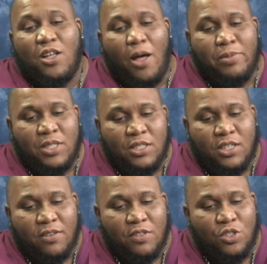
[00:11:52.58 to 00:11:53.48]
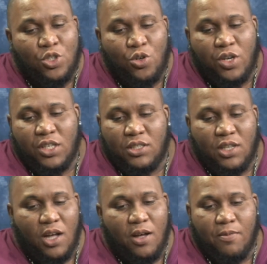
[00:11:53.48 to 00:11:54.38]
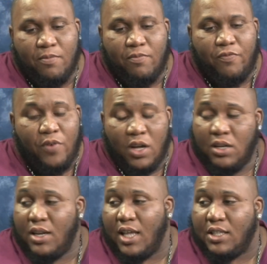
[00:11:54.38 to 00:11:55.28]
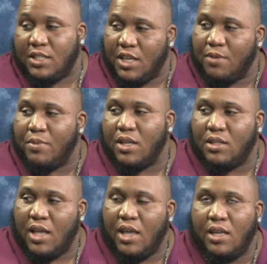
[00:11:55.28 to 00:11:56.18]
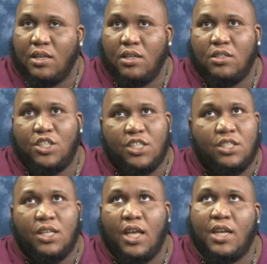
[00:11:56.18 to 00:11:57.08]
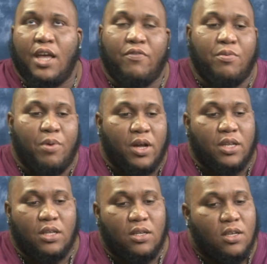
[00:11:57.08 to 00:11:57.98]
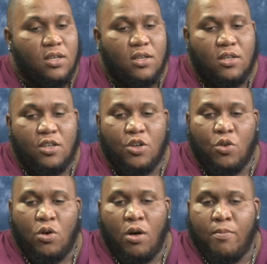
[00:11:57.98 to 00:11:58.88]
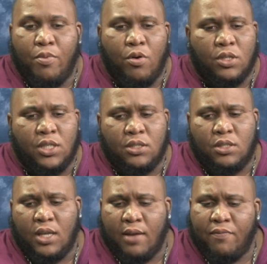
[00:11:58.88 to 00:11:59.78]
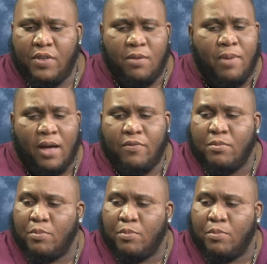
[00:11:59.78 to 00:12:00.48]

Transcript: composition of the show, it's fun, entertainment, and just to get everybody, you know, on board, just to get feedback from the